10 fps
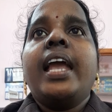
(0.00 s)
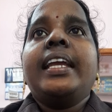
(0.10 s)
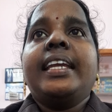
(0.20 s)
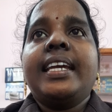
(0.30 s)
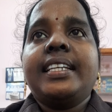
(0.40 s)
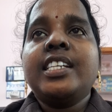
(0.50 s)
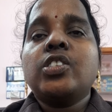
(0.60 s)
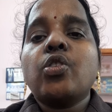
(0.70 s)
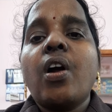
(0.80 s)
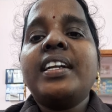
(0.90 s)
Getting
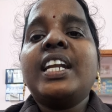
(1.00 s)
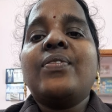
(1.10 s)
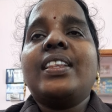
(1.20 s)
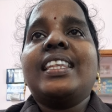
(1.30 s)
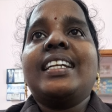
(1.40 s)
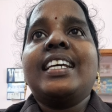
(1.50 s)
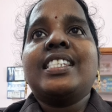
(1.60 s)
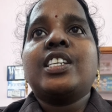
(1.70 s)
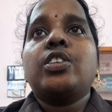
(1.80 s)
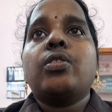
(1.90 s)
started with the
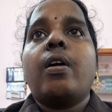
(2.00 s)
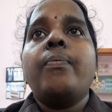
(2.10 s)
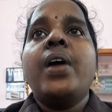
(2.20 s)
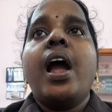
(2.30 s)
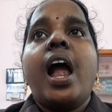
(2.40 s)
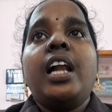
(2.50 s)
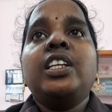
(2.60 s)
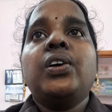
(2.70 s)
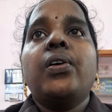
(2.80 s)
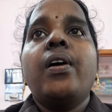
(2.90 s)
desktop,
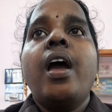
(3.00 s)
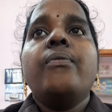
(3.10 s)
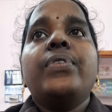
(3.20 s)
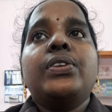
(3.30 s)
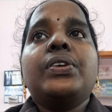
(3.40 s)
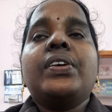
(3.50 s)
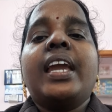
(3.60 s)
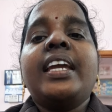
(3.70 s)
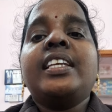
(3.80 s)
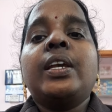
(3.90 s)
although Windows
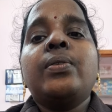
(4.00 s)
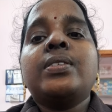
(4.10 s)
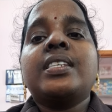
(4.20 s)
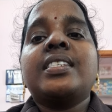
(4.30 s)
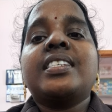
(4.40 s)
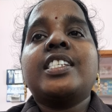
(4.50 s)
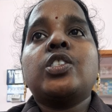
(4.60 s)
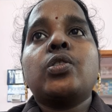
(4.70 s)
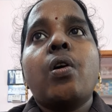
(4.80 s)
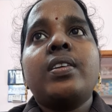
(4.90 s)
8 uses the
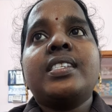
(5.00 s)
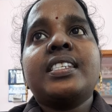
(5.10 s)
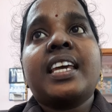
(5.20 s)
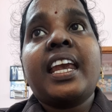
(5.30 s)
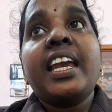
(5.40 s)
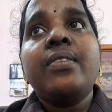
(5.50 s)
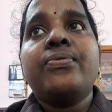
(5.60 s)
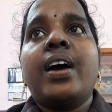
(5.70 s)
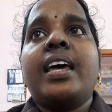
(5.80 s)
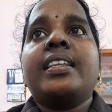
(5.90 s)
start screen
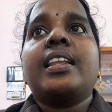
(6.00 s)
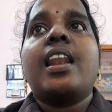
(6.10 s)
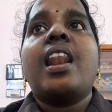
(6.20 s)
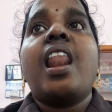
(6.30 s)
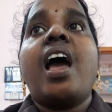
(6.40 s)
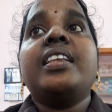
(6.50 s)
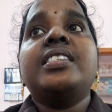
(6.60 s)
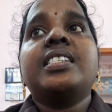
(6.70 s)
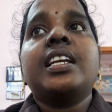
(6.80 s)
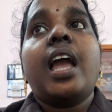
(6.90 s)
for
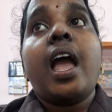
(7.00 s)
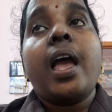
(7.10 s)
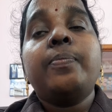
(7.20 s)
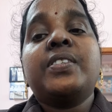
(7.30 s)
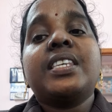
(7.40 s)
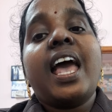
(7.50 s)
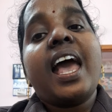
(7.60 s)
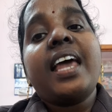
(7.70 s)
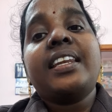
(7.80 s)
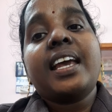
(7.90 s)
launching apps
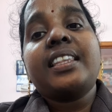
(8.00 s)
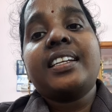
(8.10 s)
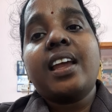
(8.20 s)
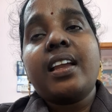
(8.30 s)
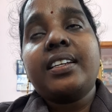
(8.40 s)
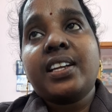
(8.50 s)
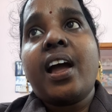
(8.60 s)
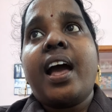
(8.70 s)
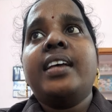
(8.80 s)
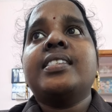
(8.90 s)
and other
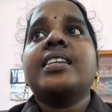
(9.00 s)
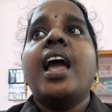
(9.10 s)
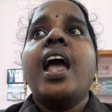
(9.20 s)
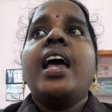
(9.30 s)
tasks,